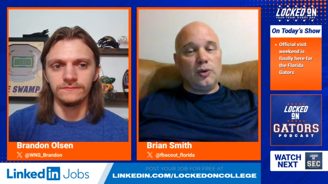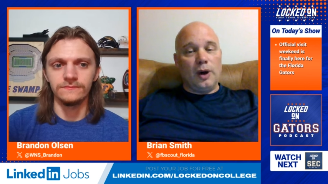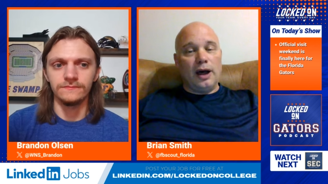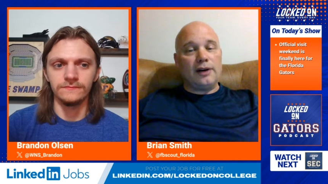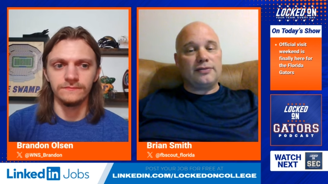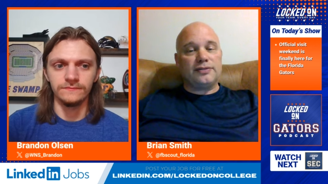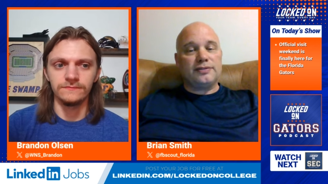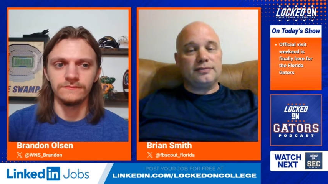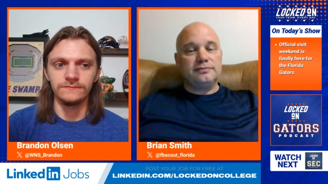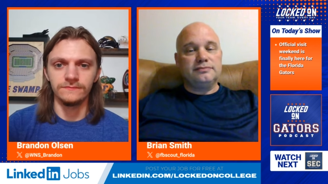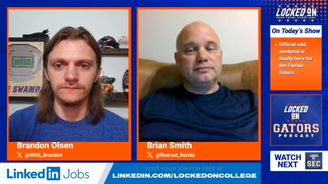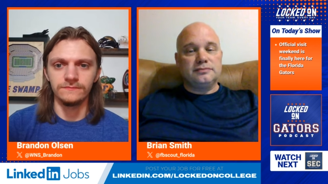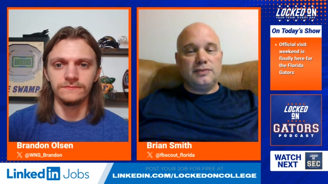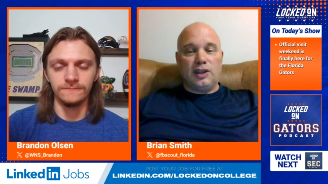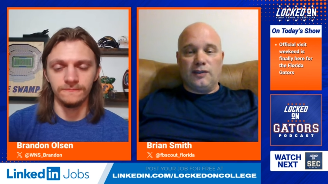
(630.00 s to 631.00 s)
Speaker 1: UF,
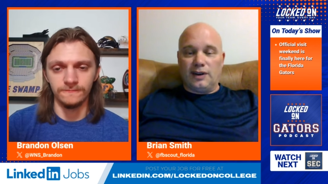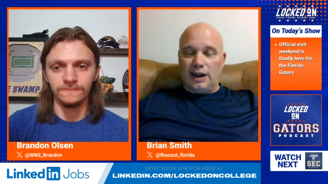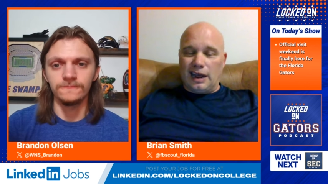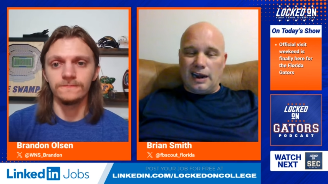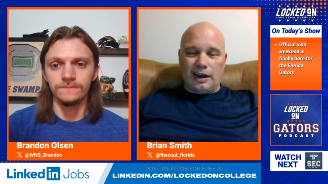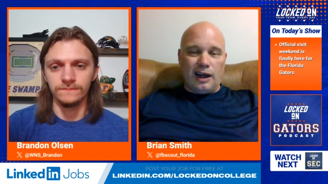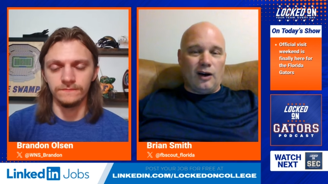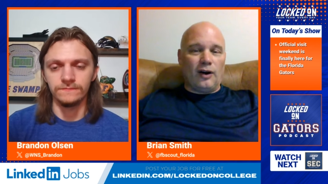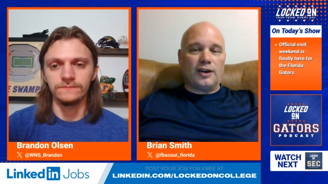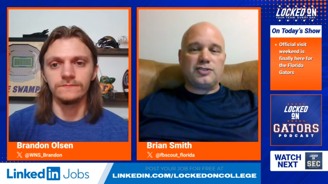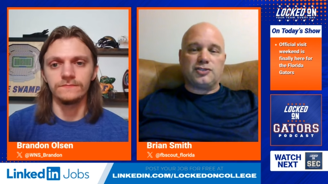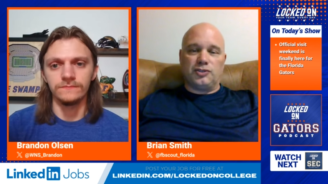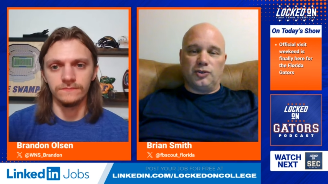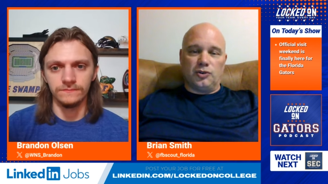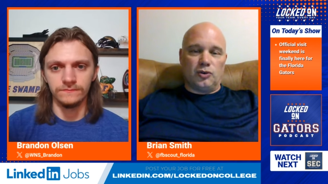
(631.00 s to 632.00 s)
even at an
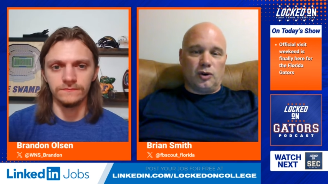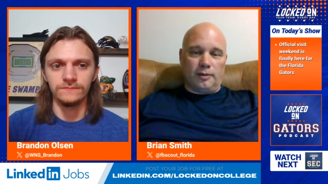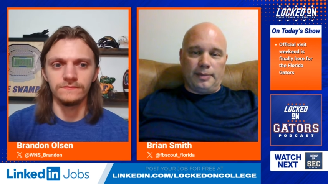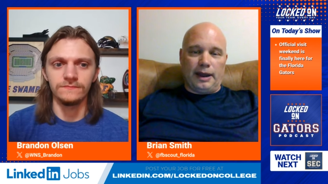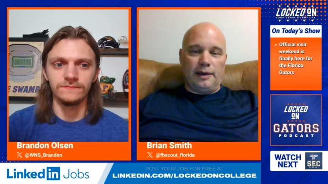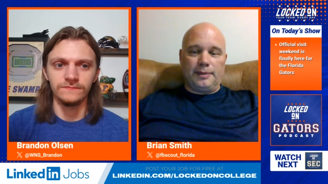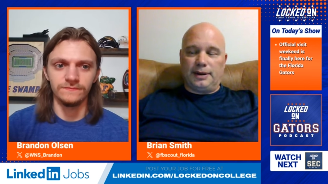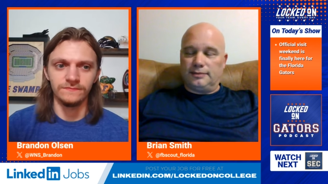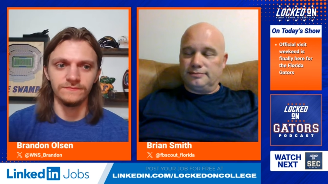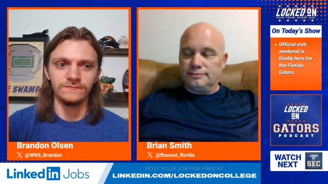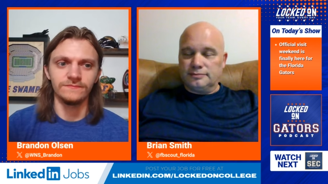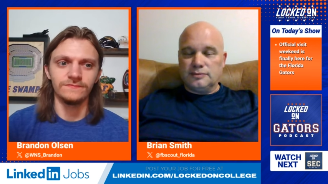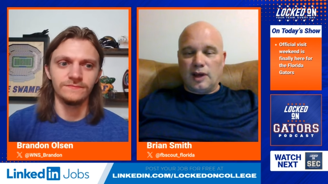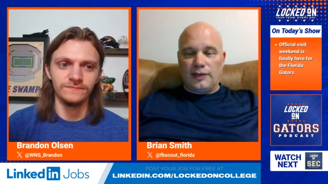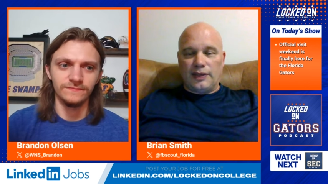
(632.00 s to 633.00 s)
LSU or Bama.
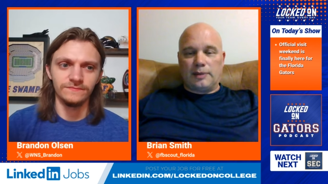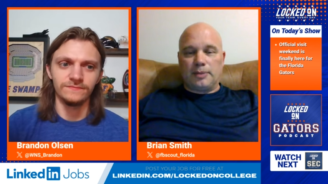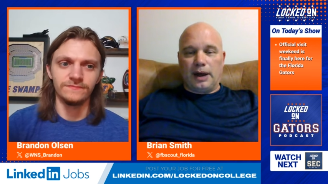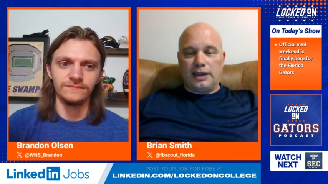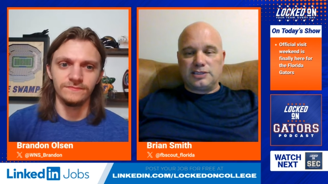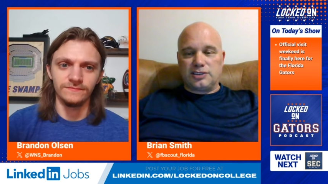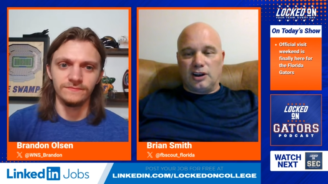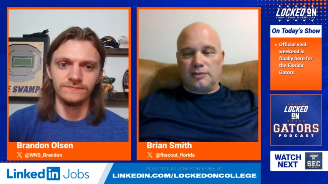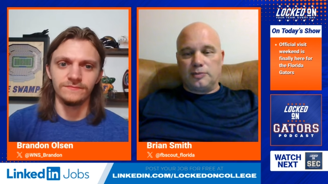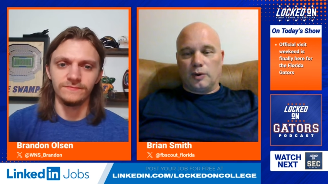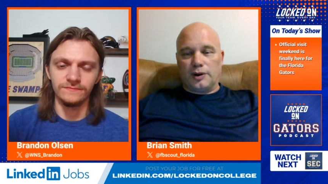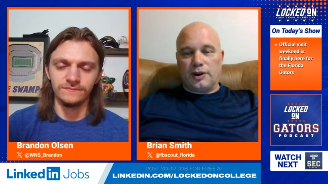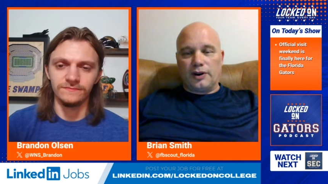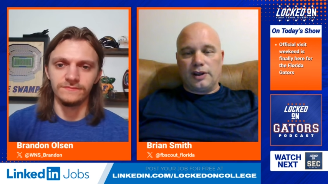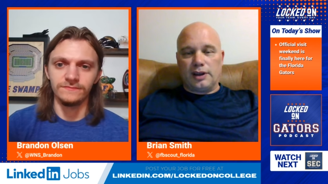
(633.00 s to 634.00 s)
I think by his
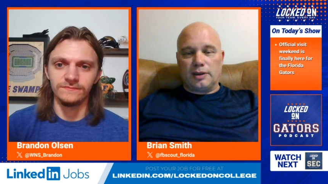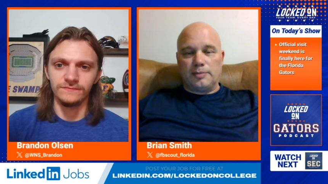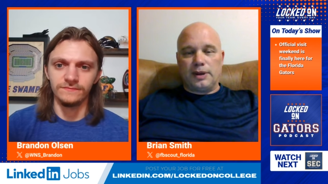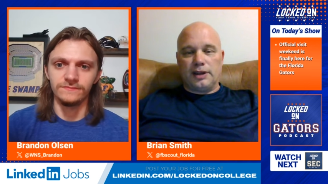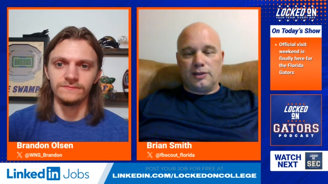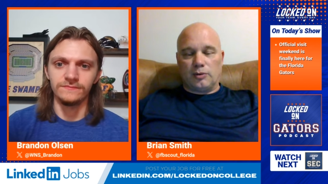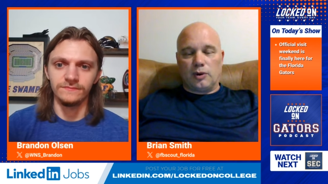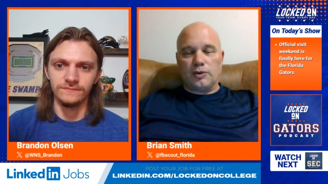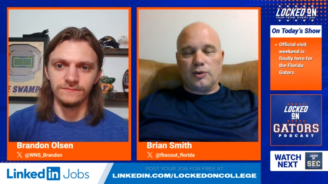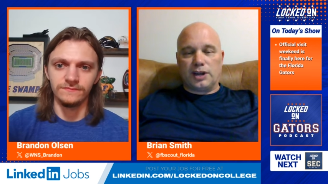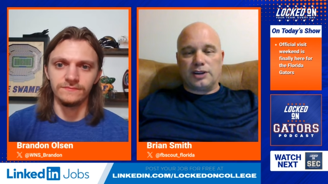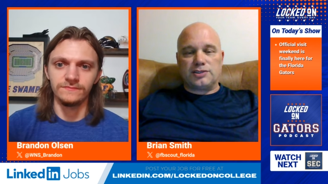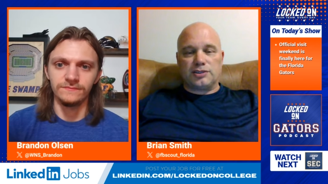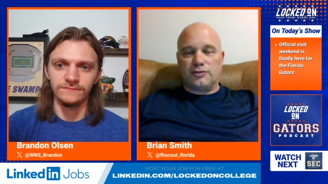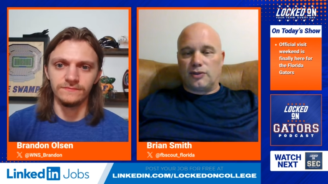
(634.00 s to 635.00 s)
sophomore year, he could be in the
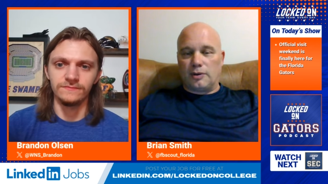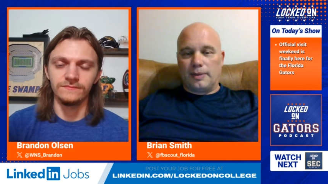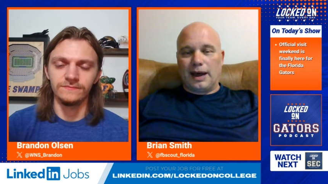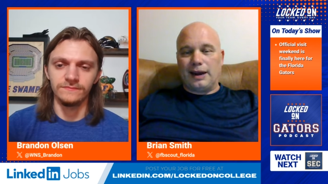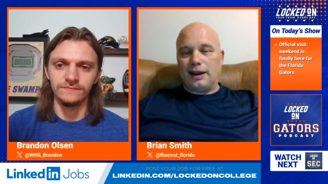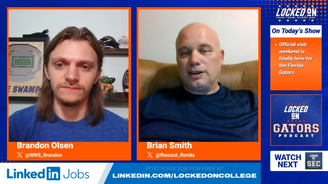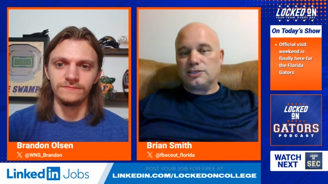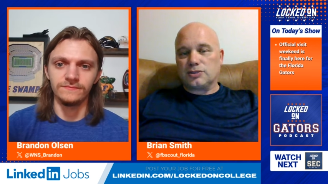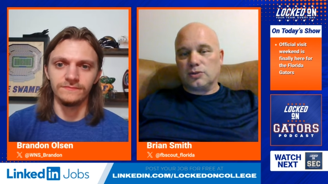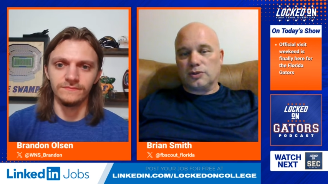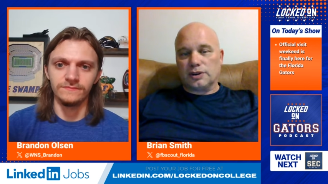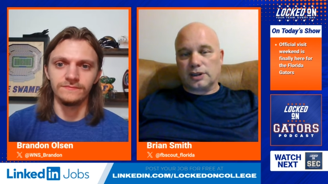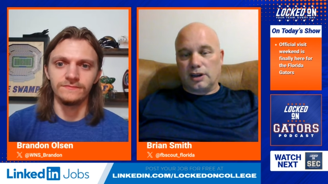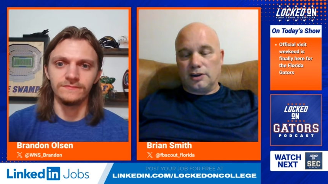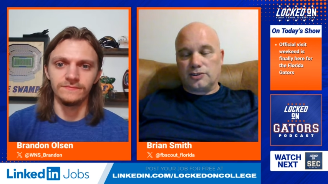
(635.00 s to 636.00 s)
rotation for about any school
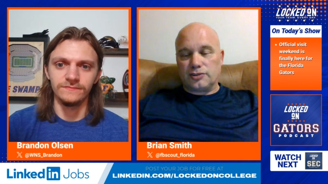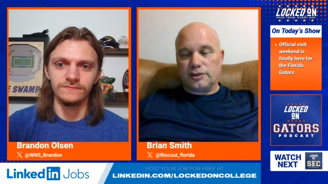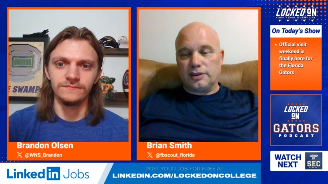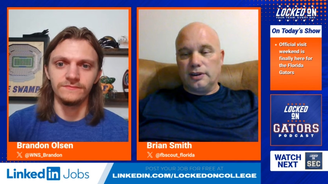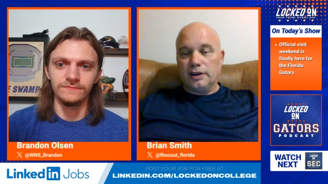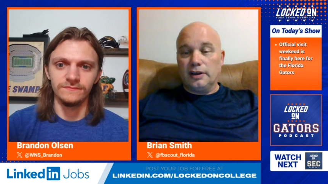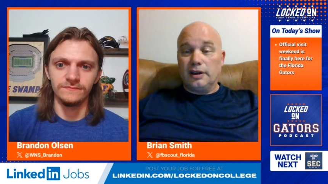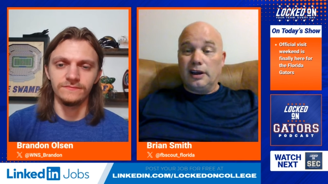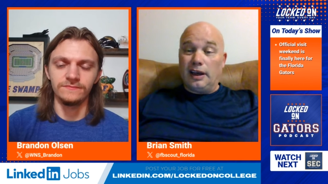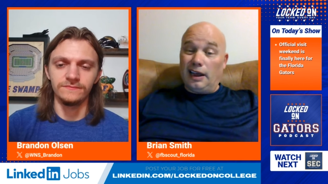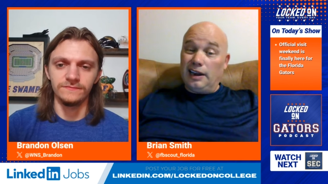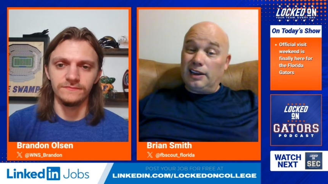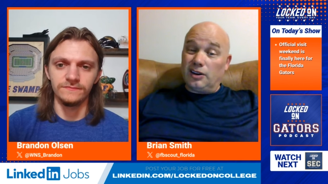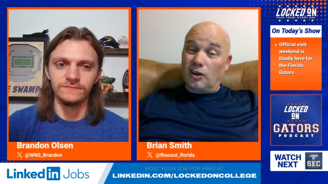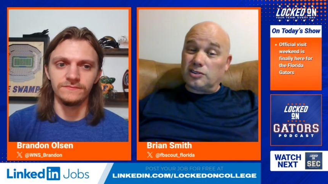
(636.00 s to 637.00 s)
in the country.
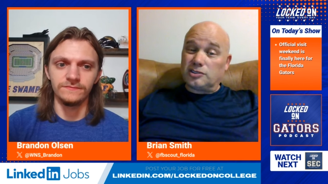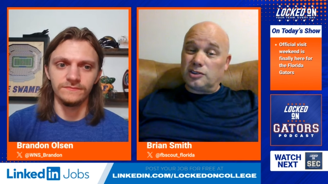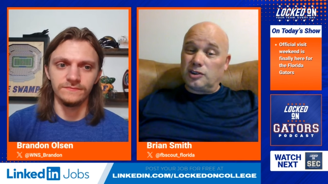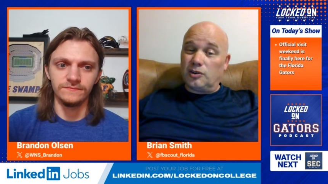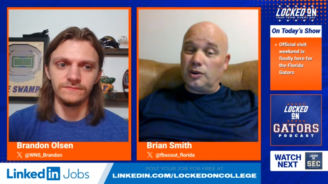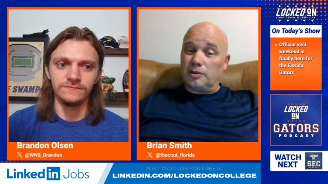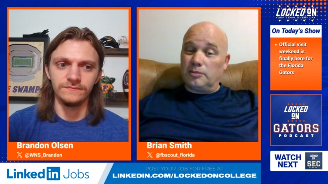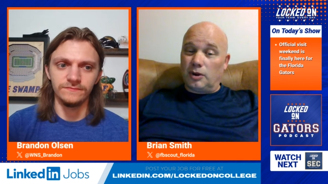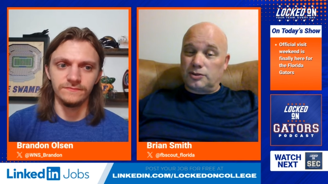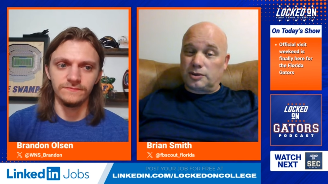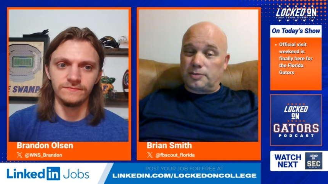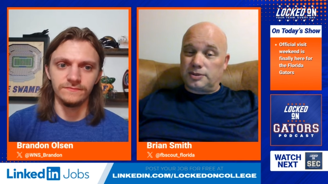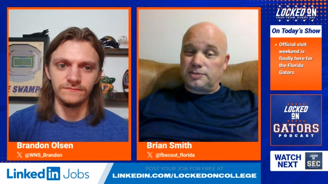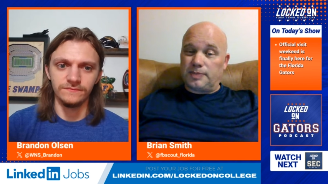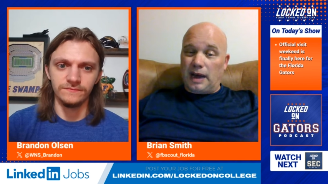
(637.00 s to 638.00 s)
And he could also do it at
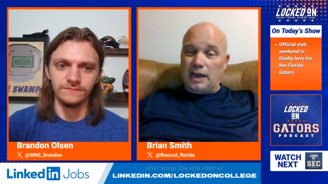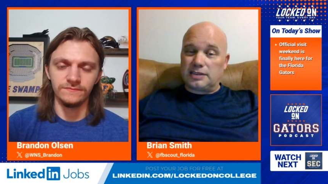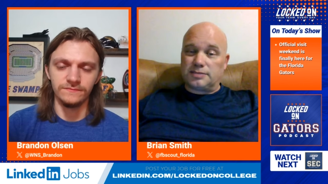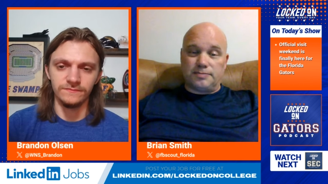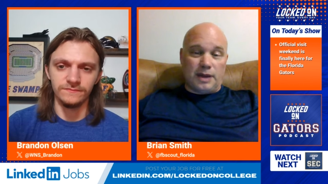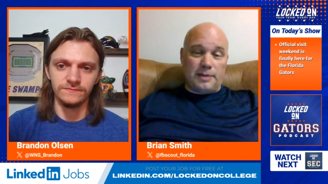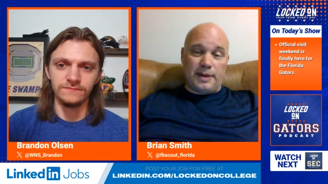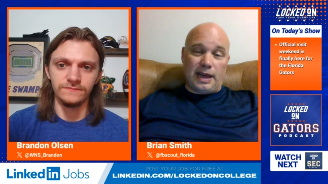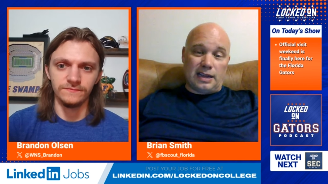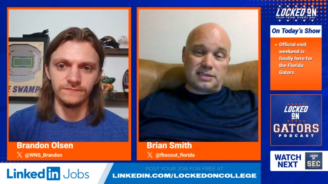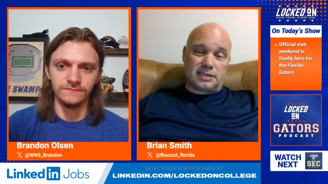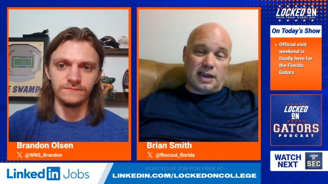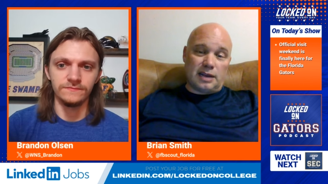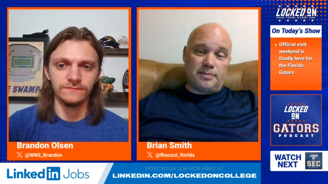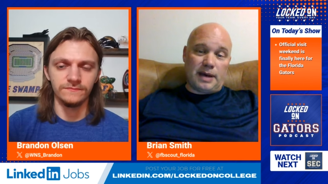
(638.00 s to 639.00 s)
multiple spots, maybe
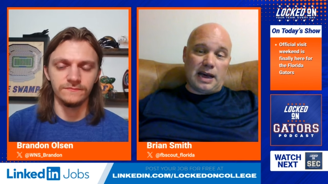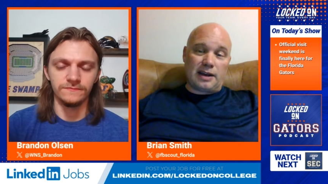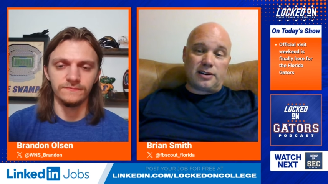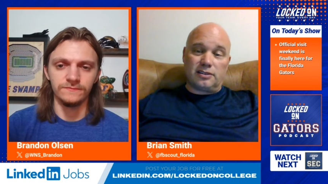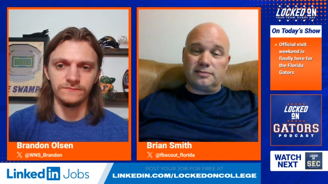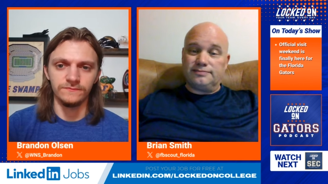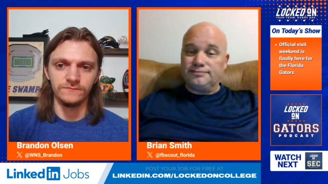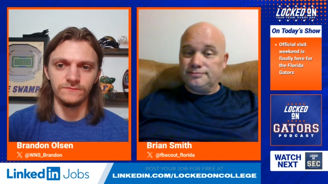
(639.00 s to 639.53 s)
outside backer,